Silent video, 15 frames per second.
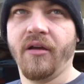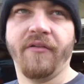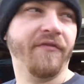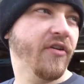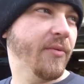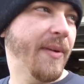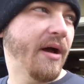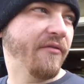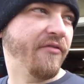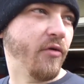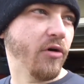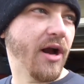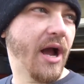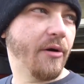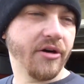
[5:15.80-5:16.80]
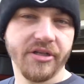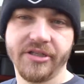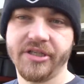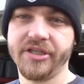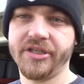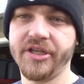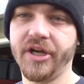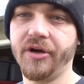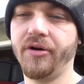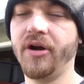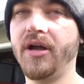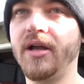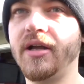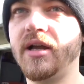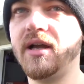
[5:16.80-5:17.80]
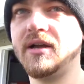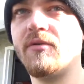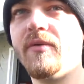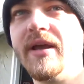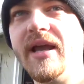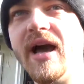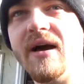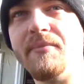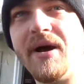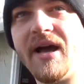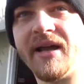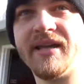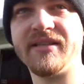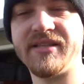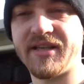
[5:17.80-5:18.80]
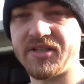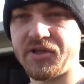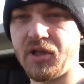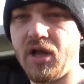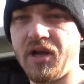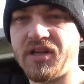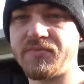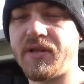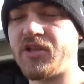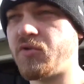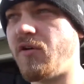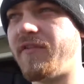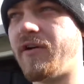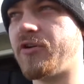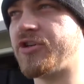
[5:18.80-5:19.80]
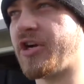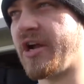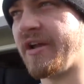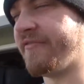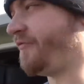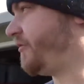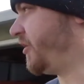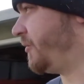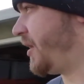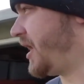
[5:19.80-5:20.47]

for about 4 hours. So we got back at 6 o'clock. It was about a 12-hour drive from